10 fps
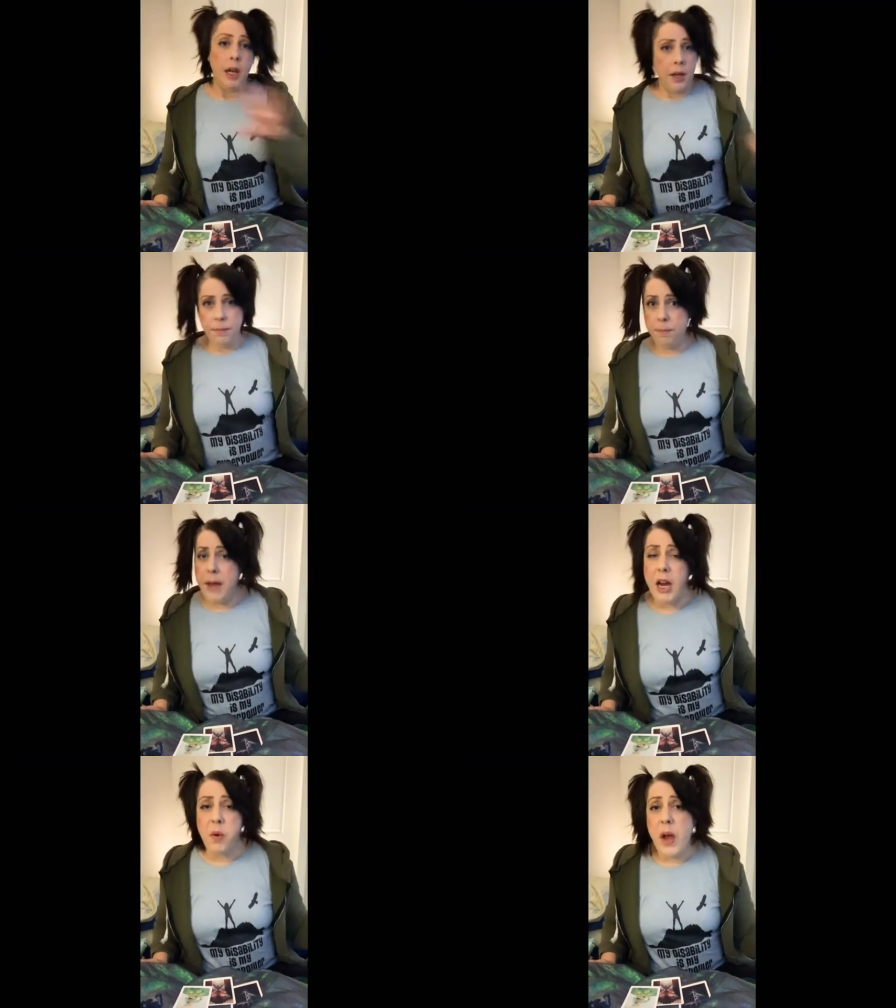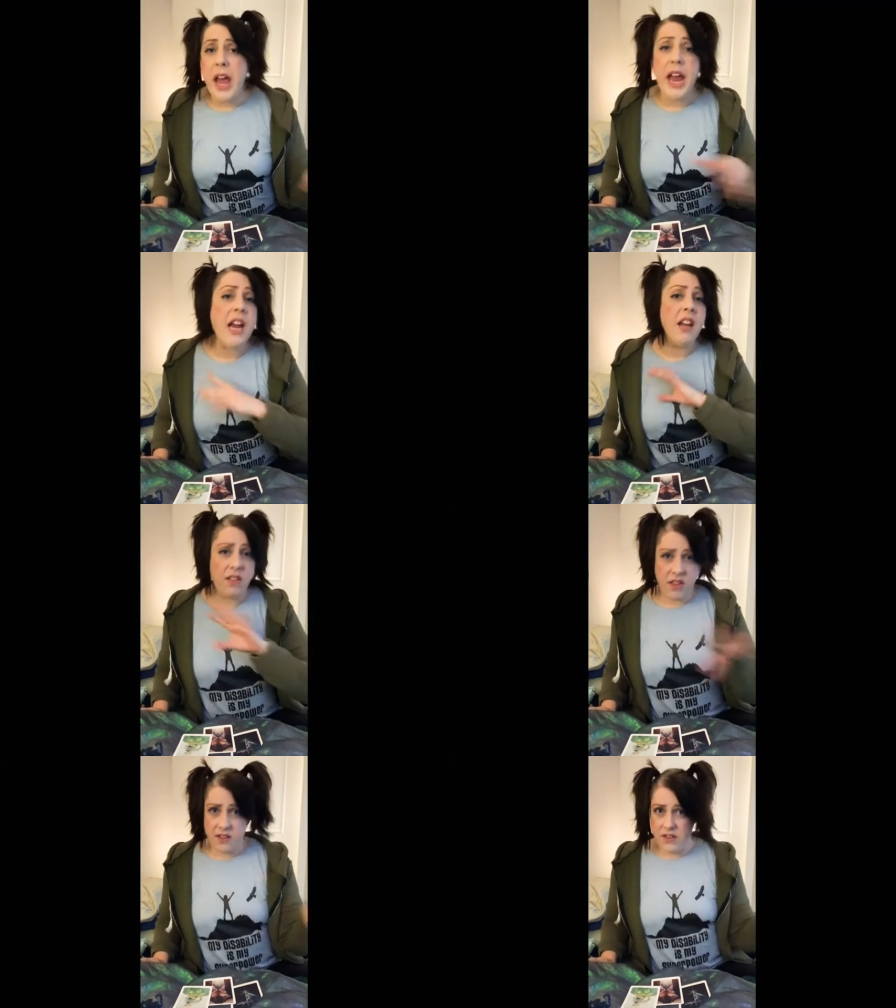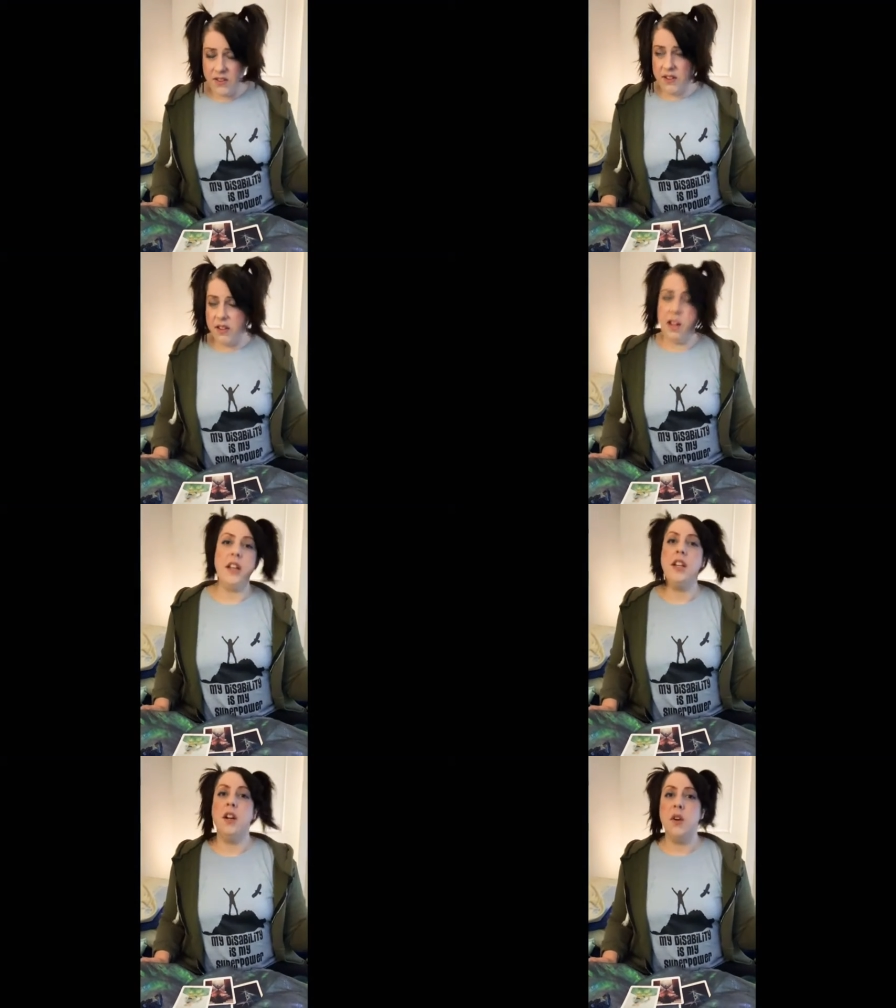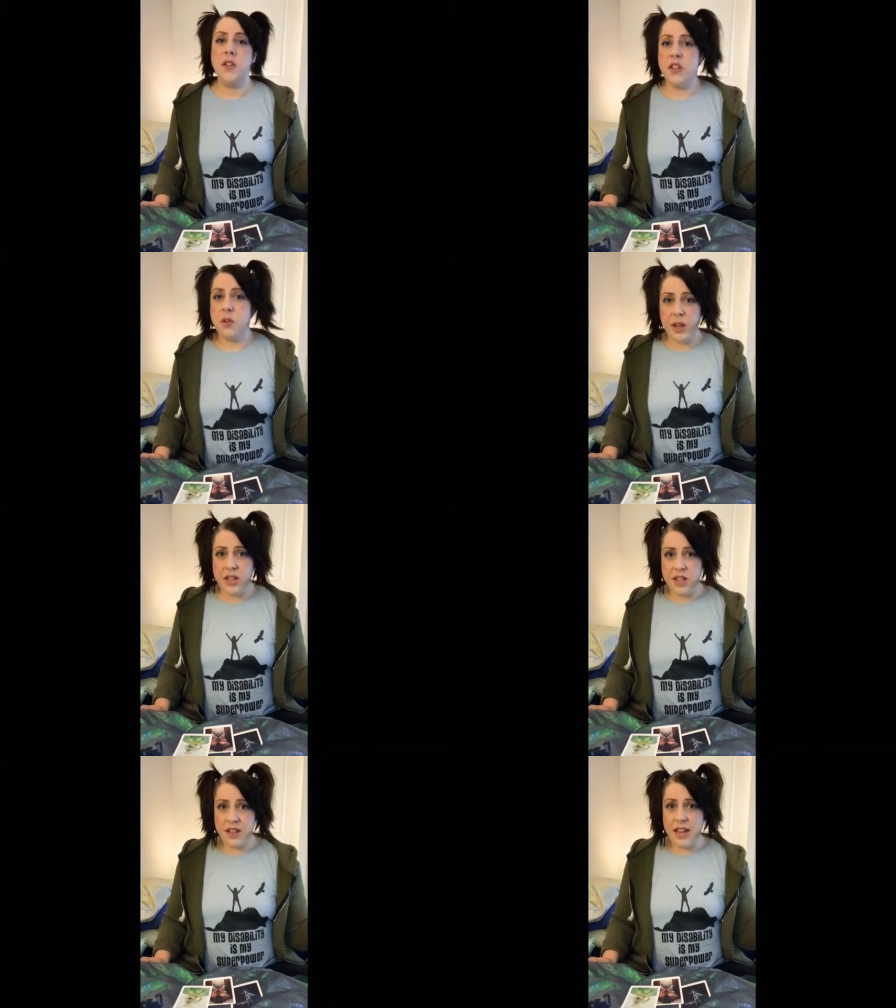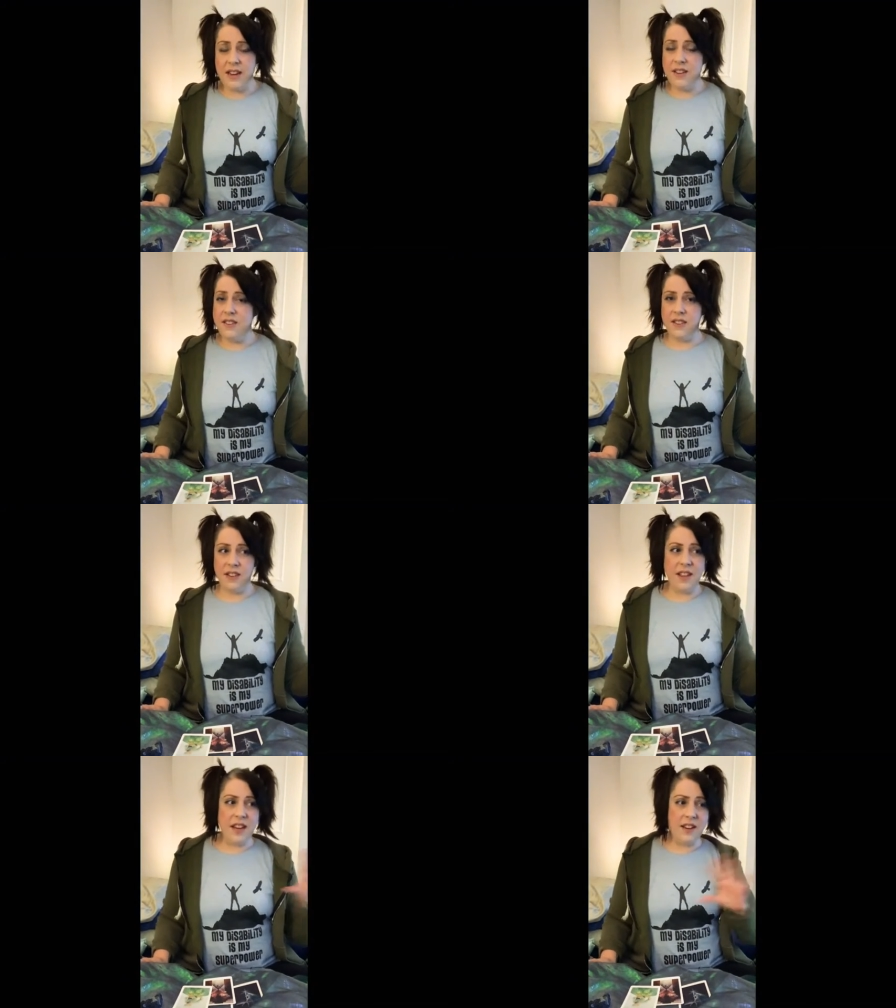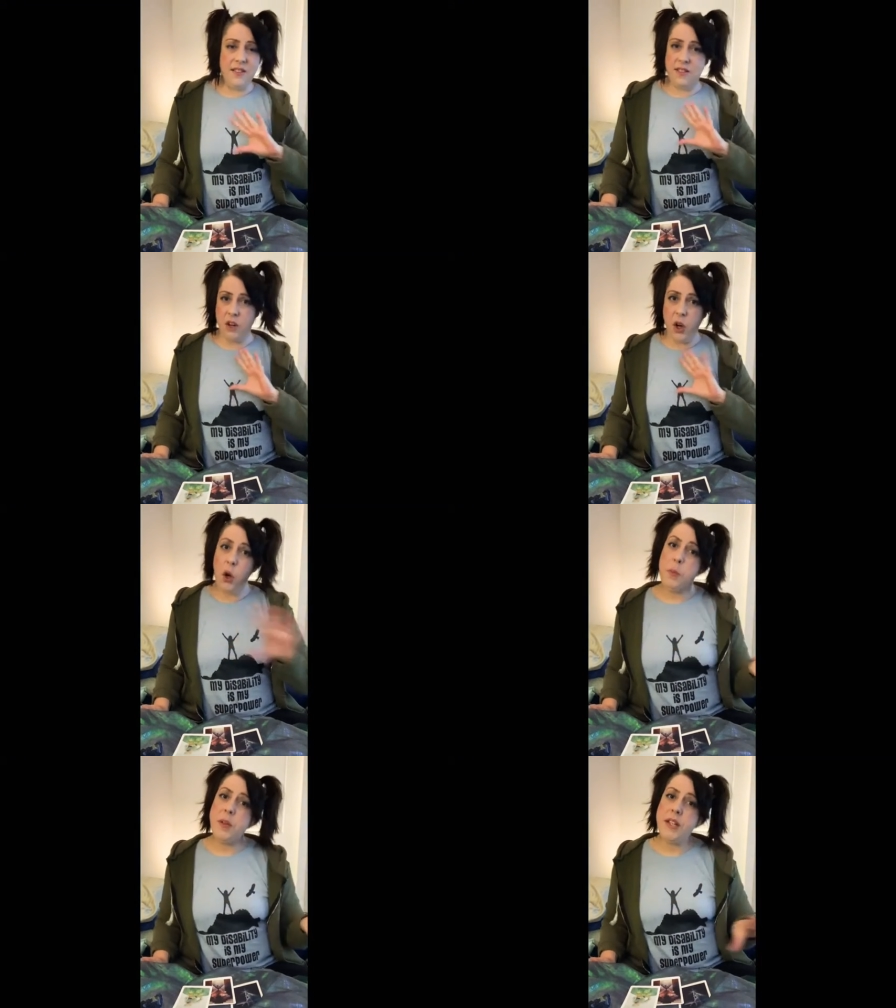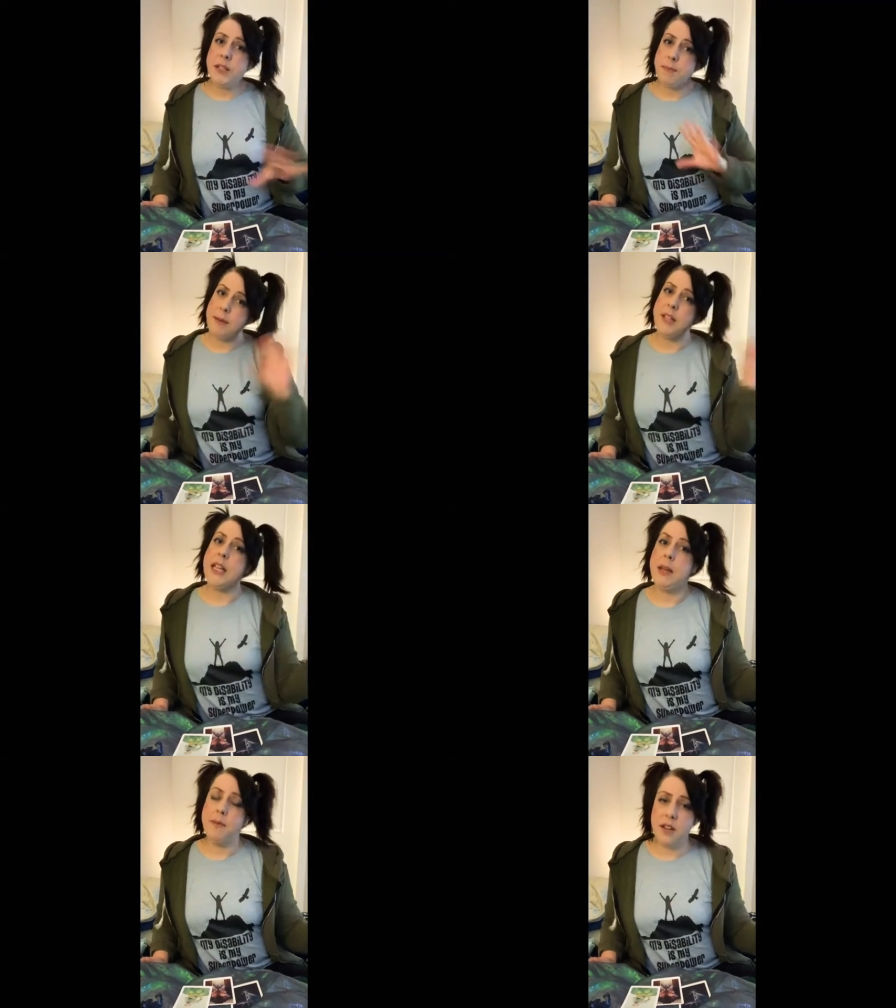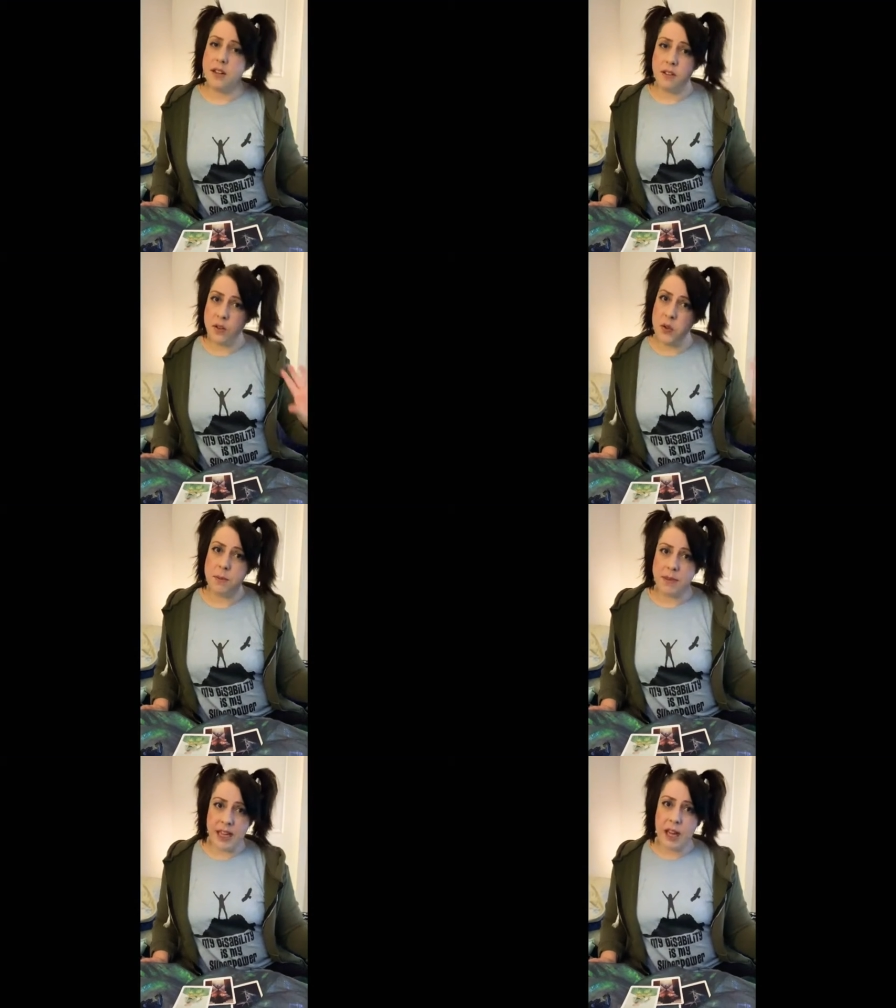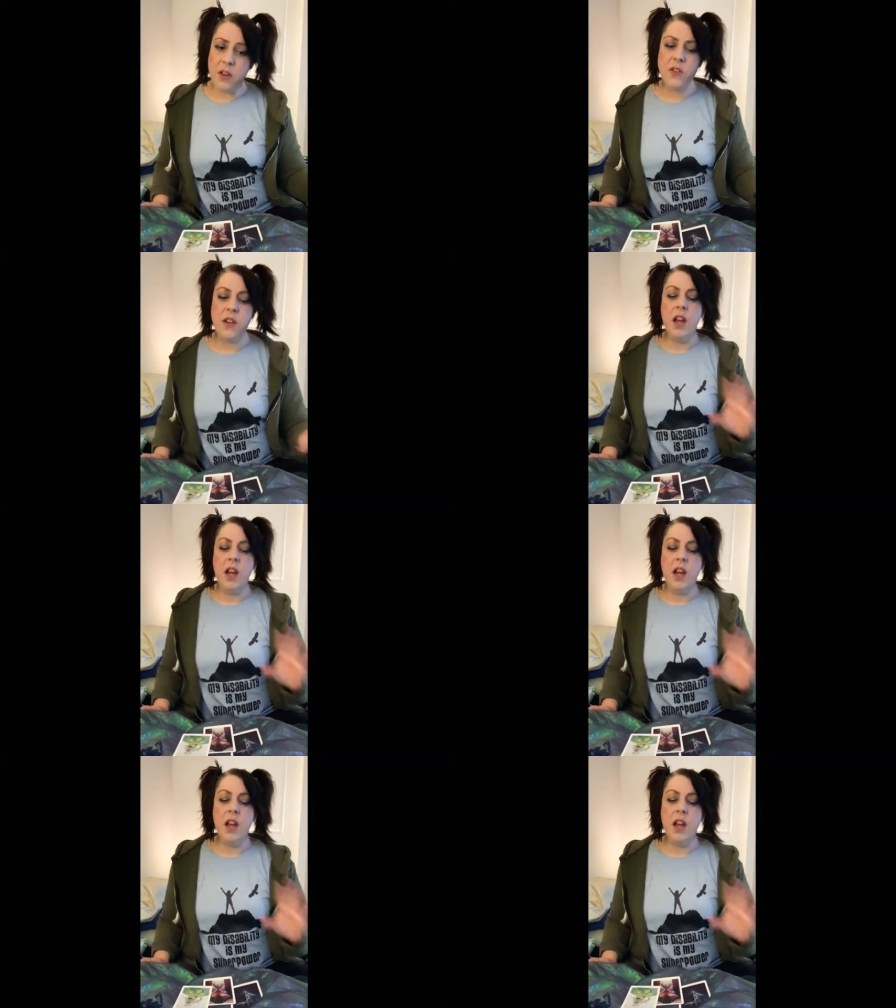back away. This is a situation that is hopeless. Maybe it's time to do something else.